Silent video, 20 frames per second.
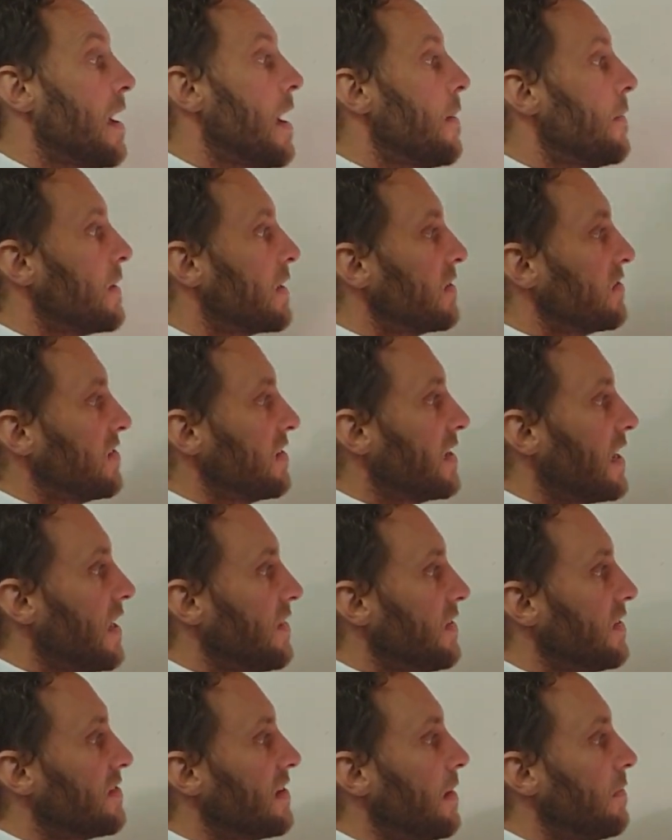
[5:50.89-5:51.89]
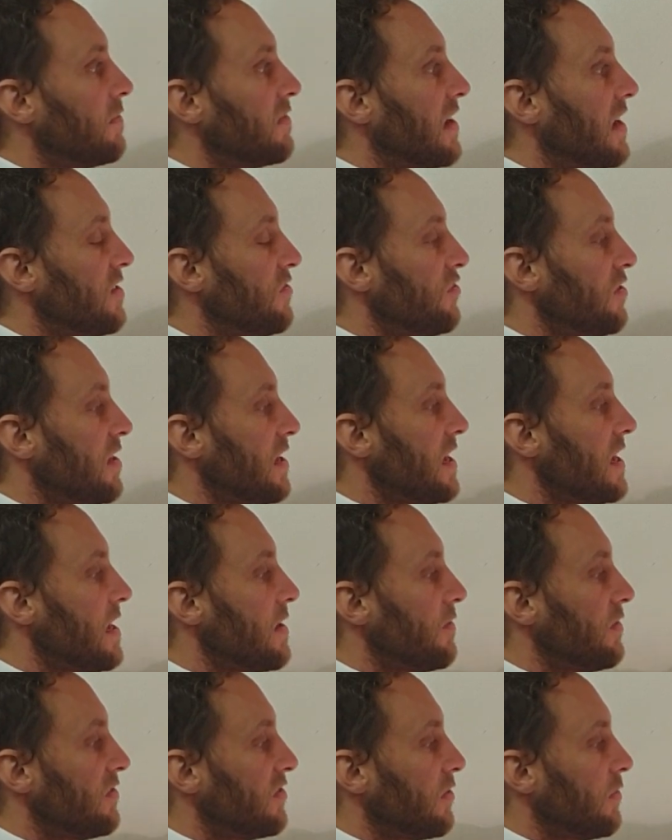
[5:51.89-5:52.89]
because again, the temptation
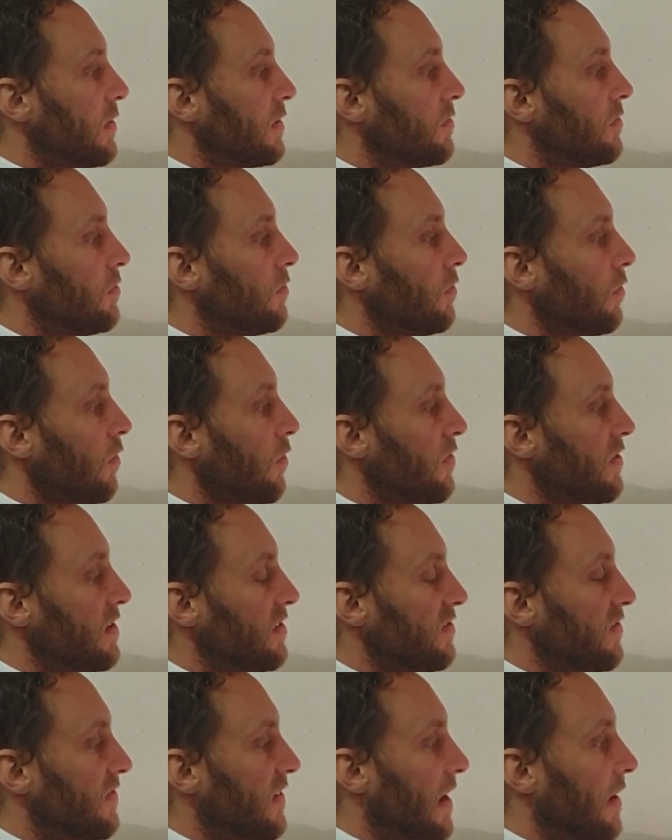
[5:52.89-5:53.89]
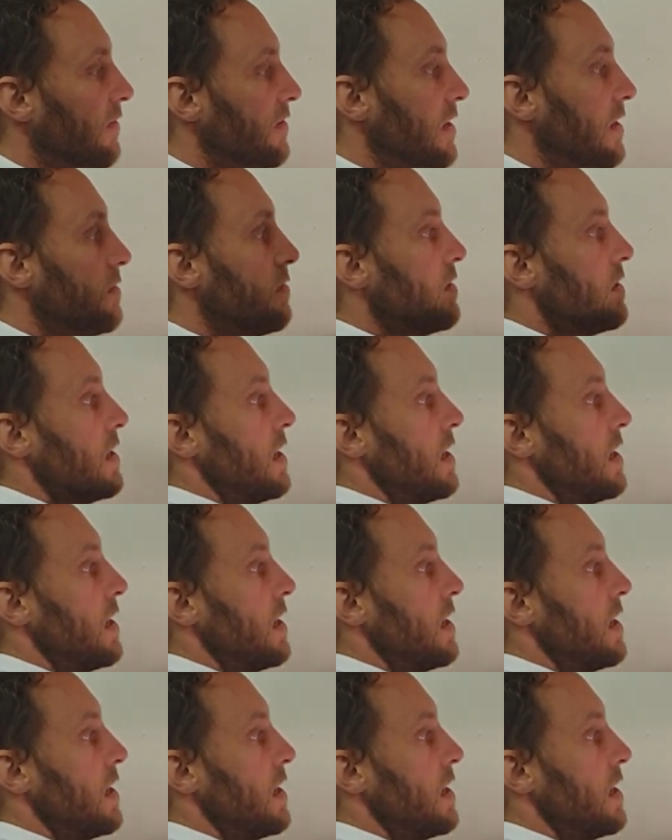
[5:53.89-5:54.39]
here is to ignore this value